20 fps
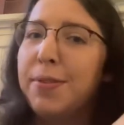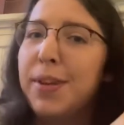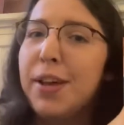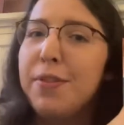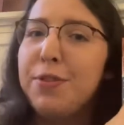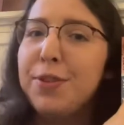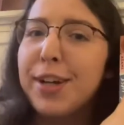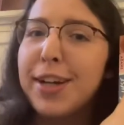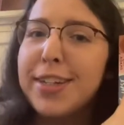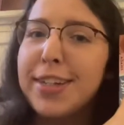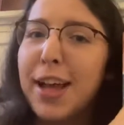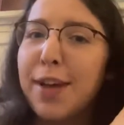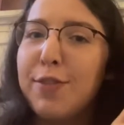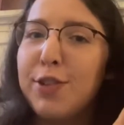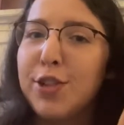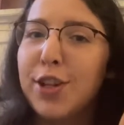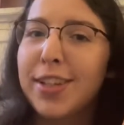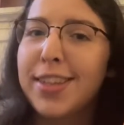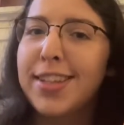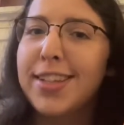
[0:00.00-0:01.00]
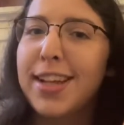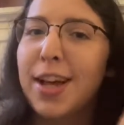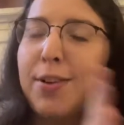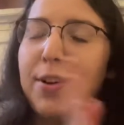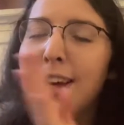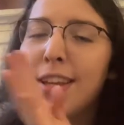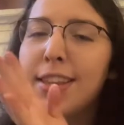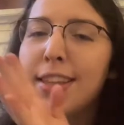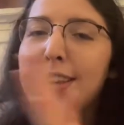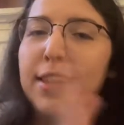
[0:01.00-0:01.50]
if you guys haven't checked these out,
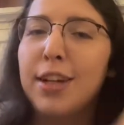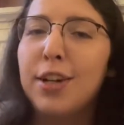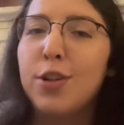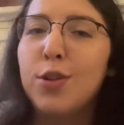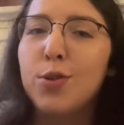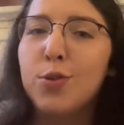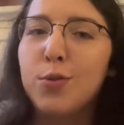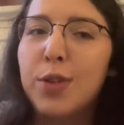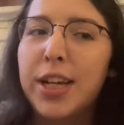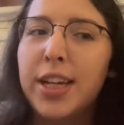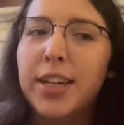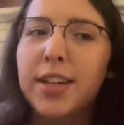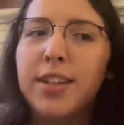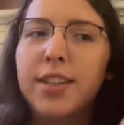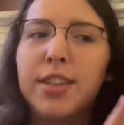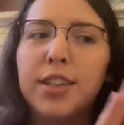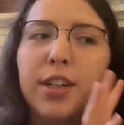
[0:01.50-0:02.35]
I think they're great.